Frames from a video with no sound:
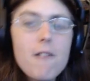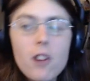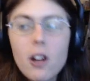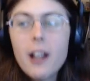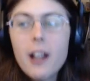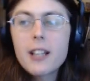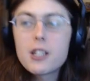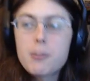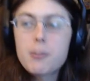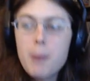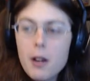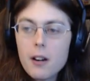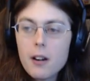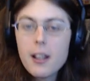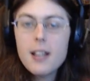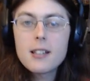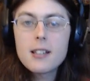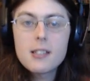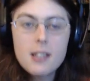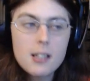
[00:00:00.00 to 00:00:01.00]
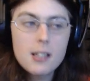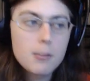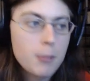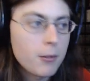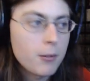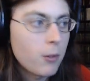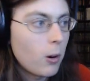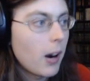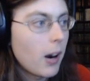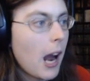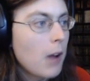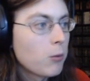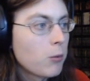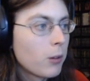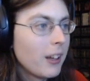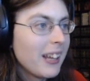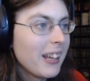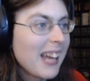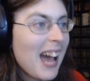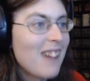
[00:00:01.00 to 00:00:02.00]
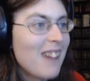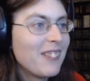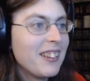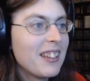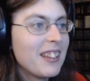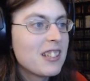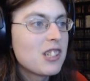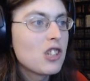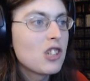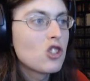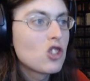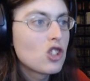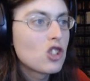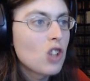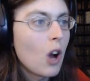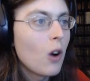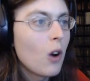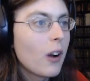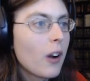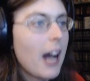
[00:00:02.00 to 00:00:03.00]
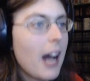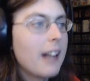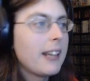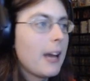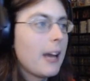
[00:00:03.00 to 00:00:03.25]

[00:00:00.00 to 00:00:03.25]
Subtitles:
experienced this before. I really haven't. This is so goddamn